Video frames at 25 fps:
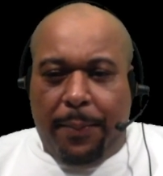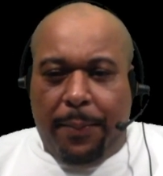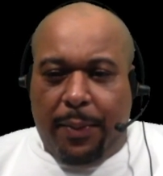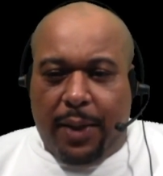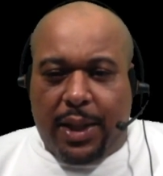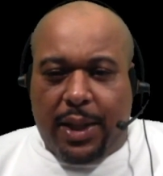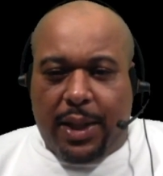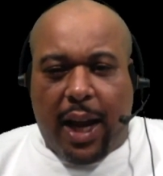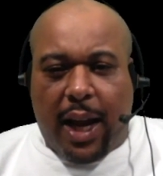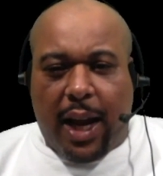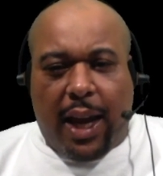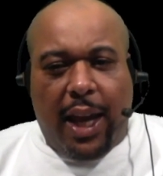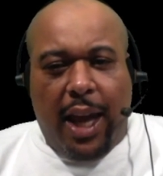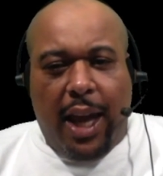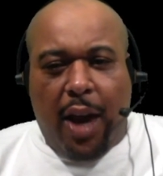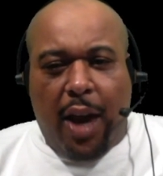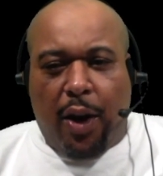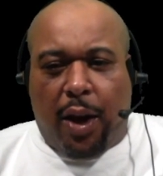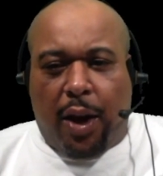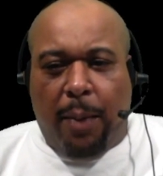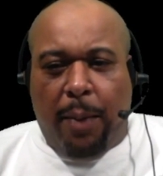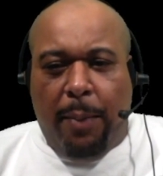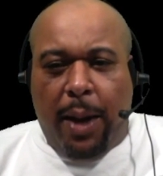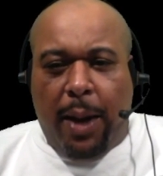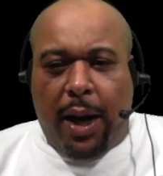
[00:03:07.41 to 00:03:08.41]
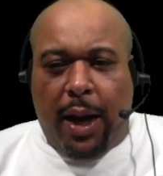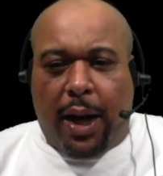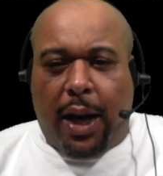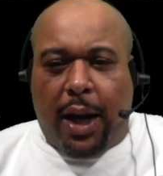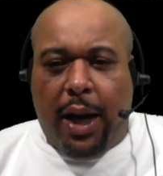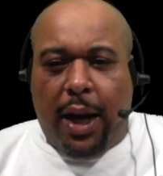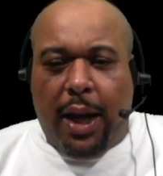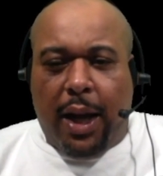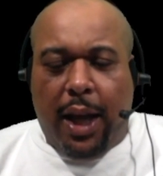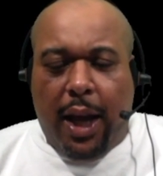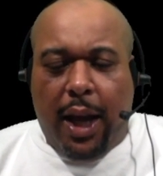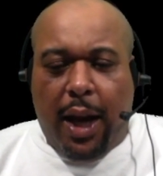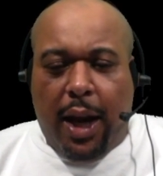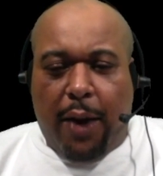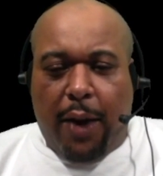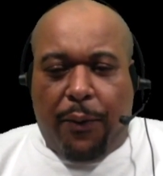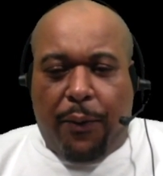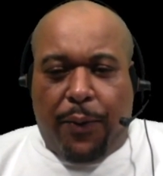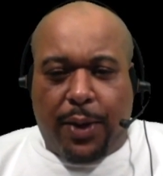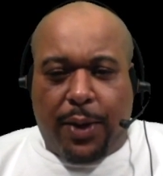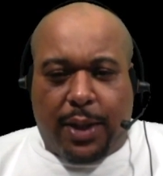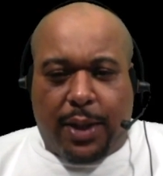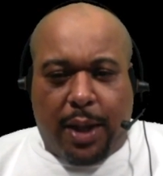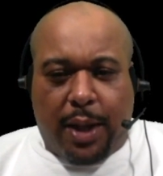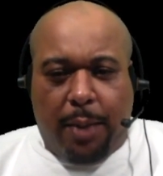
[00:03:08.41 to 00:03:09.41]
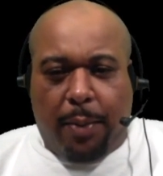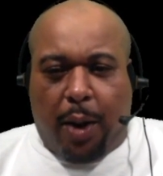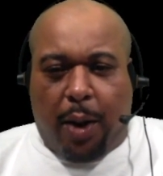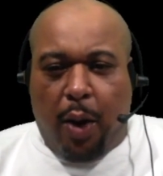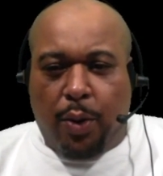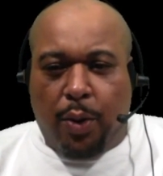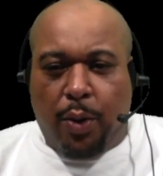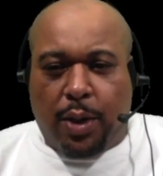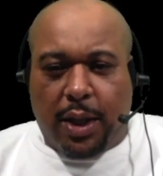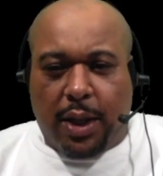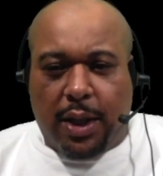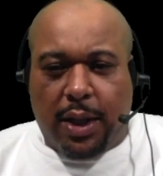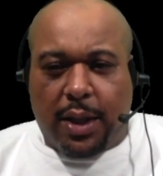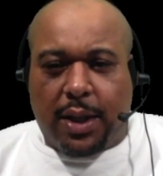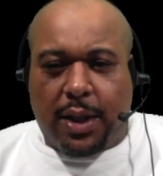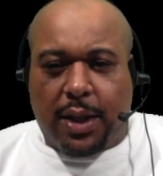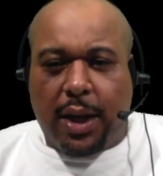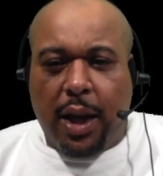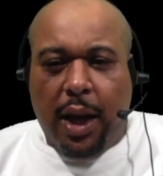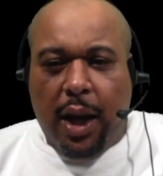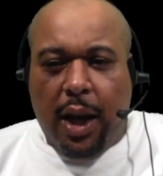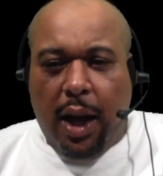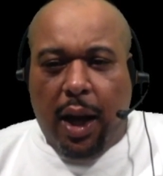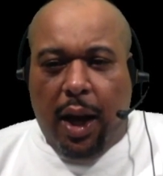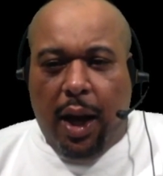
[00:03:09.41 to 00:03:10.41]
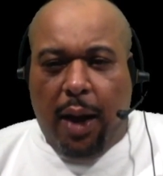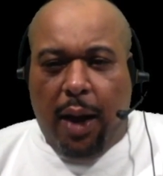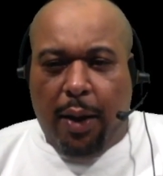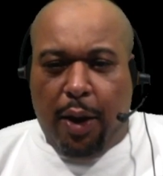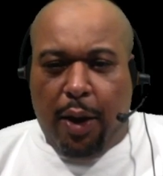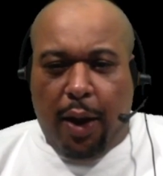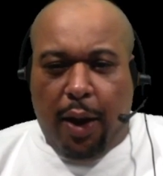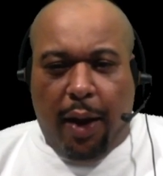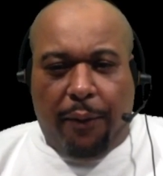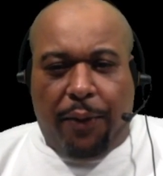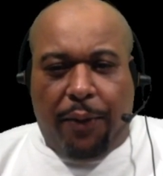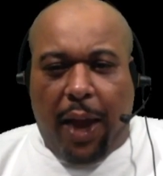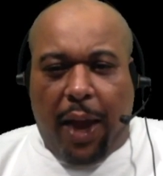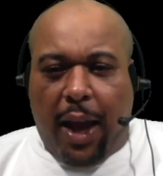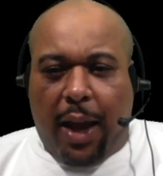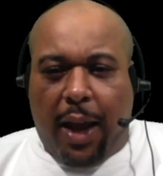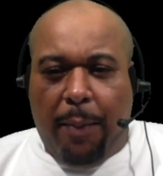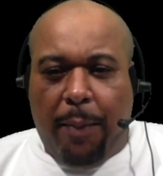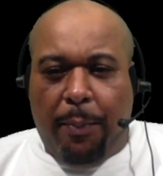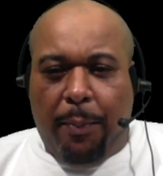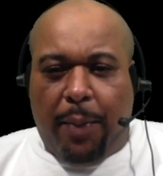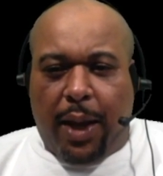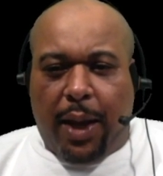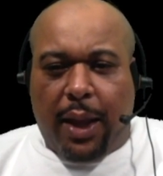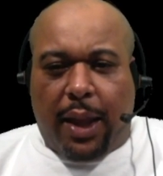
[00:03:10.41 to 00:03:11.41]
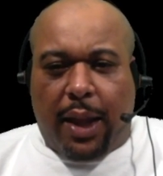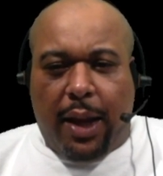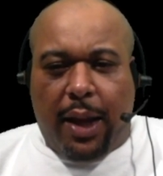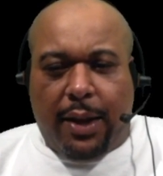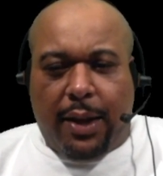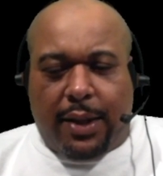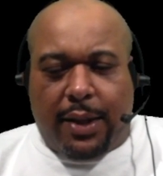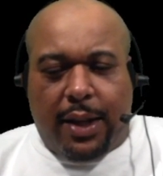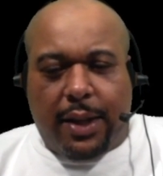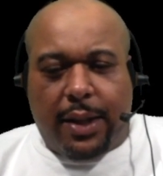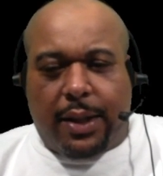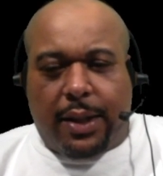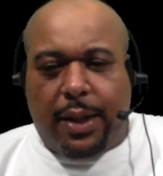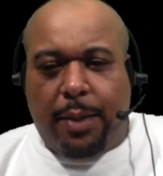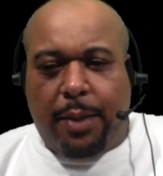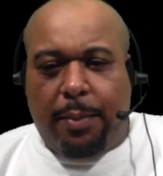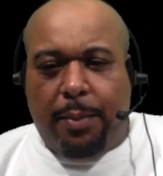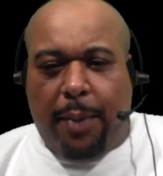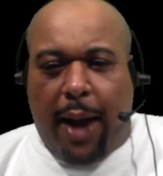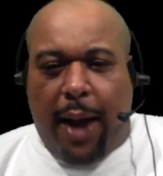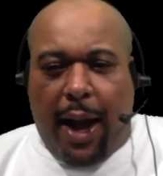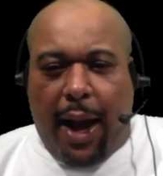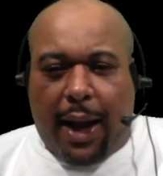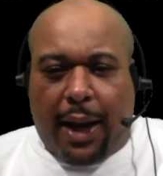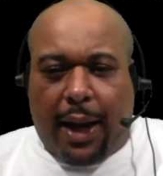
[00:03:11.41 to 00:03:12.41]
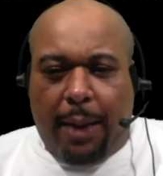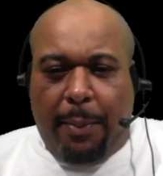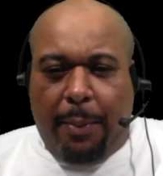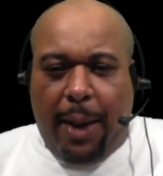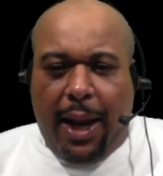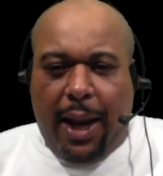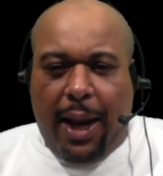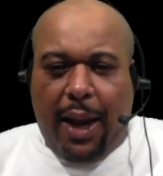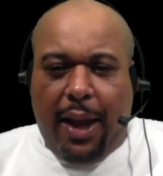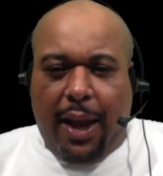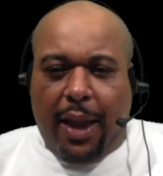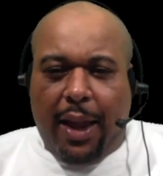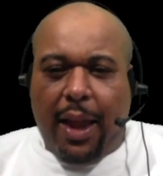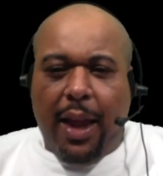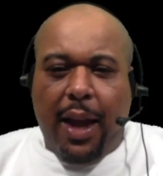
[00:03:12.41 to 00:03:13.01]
Second year can be a good year for some coaches. If they can get their system acclimated